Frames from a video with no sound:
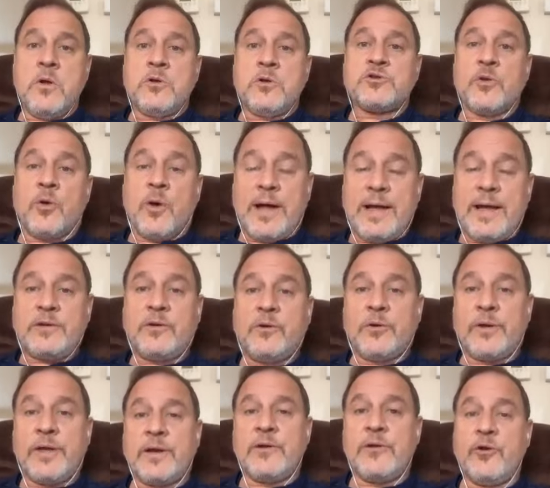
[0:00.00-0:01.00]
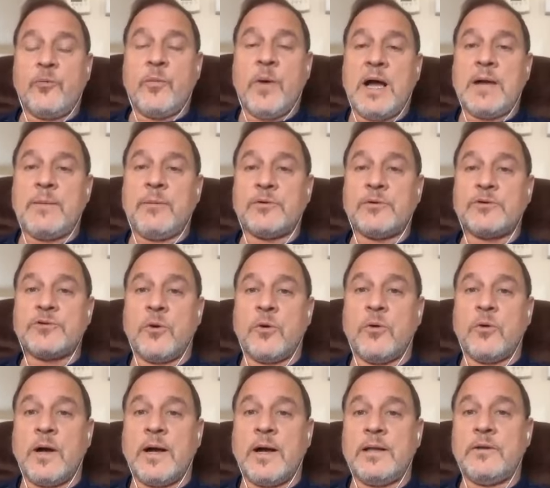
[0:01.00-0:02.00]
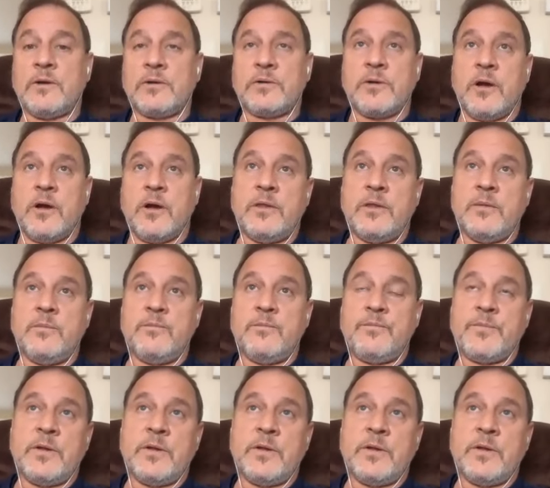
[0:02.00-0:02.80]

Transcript: So I had to go get a new Bible. So I looked on the,